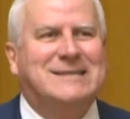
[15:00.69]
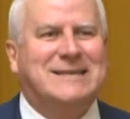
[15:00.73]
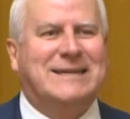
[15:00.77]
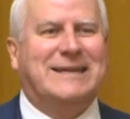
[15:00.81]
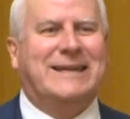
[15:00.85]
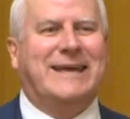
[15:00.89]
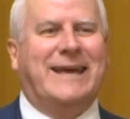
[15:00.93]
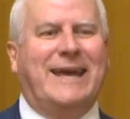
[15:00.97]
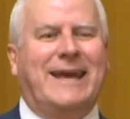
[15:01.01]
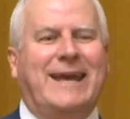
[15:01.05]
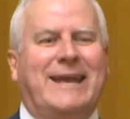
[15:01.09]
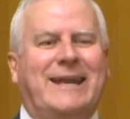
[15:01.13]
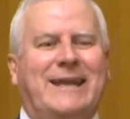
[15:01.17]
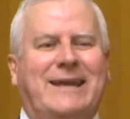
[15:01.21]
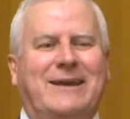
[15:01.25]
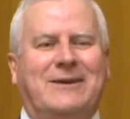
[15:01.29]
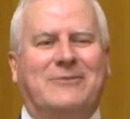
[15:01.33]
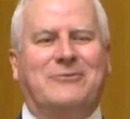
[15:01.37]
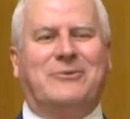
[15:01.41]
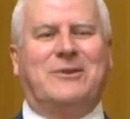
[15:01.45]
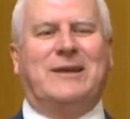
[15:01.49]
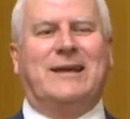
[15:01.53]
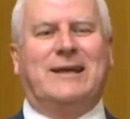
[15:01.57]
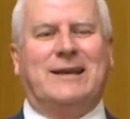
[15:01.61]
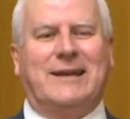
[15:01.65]
in any
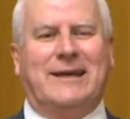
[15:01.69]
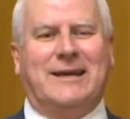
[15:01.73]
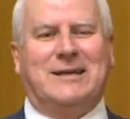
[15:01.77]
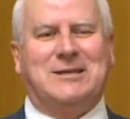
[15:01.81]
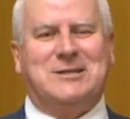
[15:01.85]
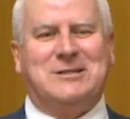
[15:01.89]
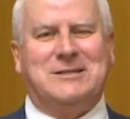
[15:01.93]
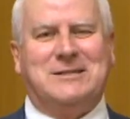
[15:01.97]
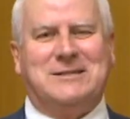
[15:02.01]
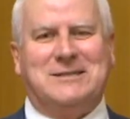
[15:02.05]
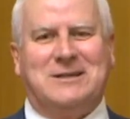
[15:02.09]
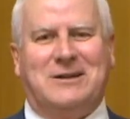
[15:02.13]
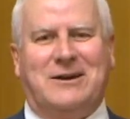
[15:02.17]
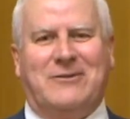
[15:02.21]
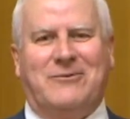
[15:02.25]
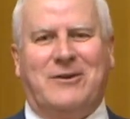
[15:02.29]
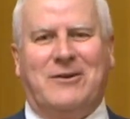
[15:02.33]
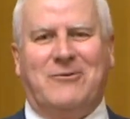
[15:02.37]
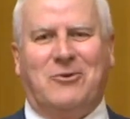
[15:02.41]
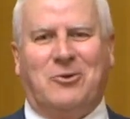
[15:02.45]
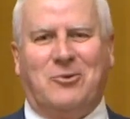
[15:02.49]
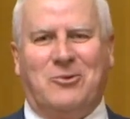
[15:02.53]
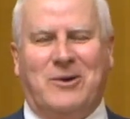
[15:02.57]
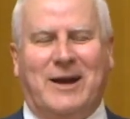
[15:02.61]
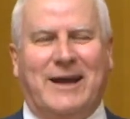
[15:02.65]
of the elections that I've
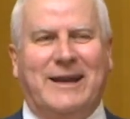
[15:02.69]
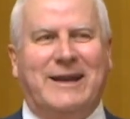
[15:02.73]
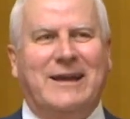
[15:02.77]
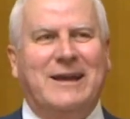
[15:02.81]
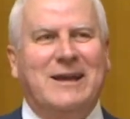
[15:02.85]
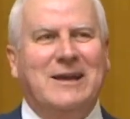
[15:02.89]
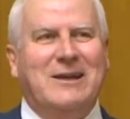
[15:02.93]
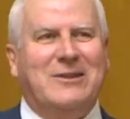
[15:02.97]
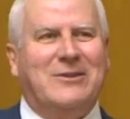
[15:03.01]
ever run.